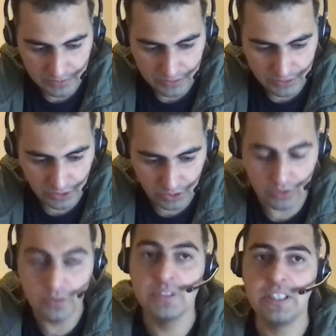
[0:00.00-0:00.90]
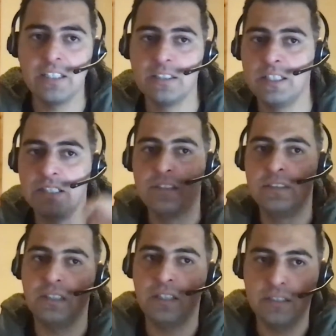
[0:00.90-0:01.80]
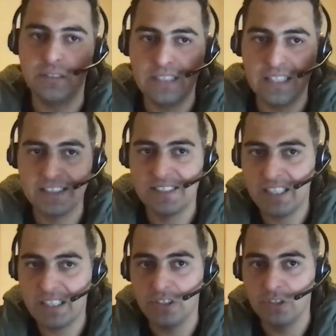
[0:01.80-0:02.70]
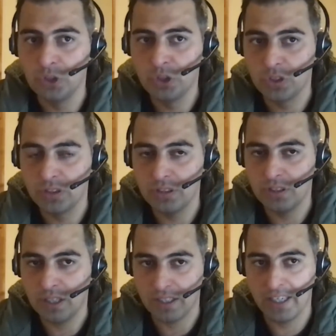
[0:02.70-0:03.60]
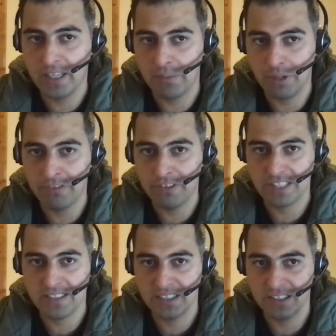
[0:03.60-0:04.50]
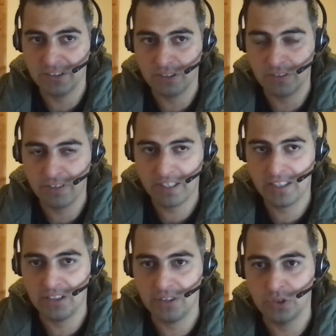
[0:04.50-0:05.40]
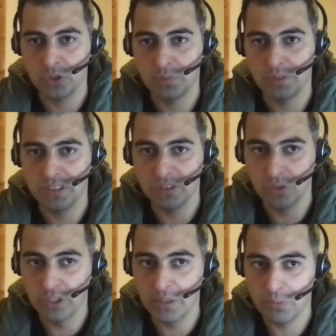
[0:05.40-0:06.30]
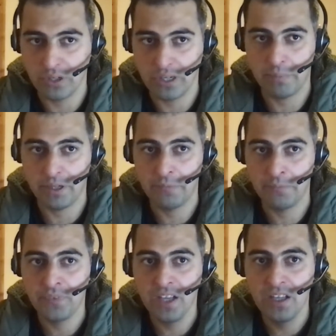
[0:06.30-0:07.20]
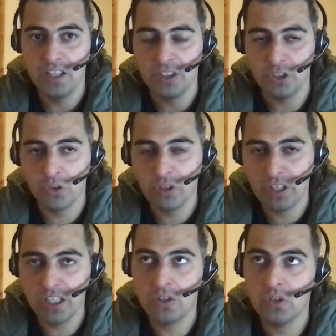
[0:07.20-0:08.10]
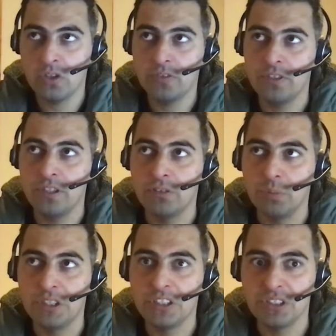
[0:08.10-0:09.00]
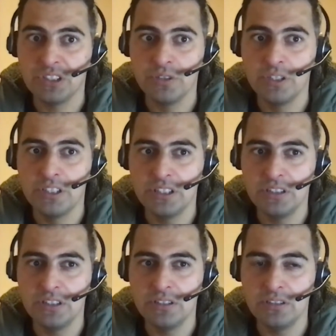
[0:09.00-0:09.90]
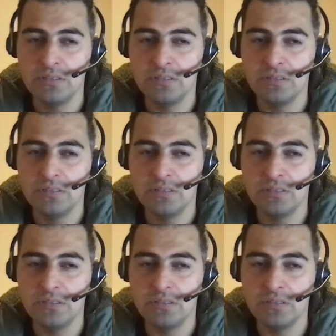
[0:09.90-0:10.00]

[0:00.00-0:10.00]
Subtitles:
So that said, you should, again, I'm emphasizing on the fact that you should be good in programming. Don't think of information security.